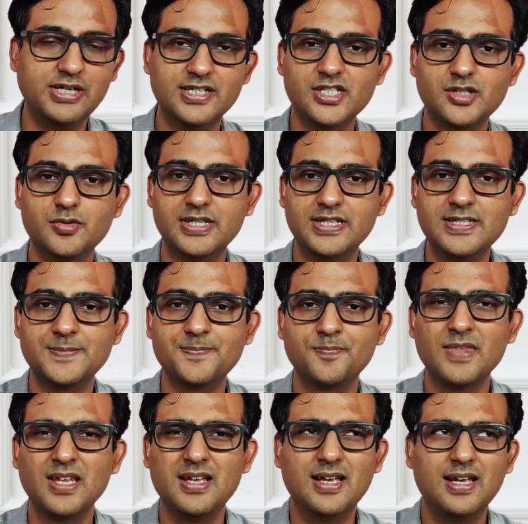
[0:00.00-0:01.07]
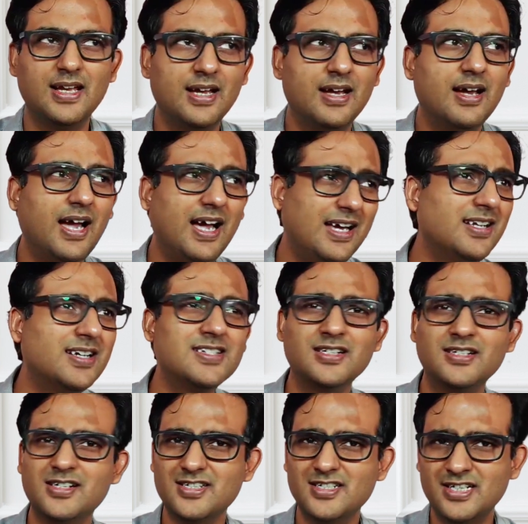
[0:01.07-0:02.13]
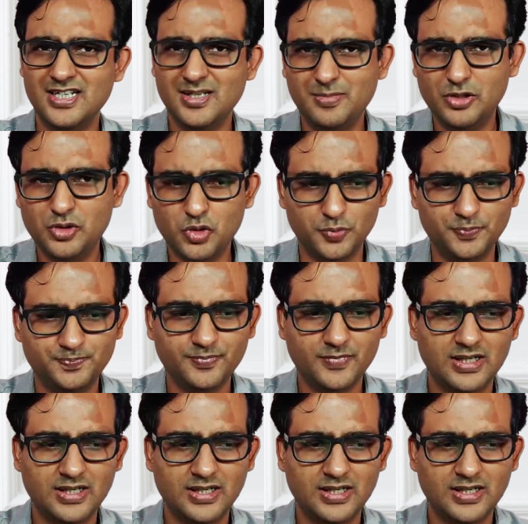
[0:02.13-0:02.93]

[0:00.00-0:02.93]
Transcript: distressed. And it's understandable too.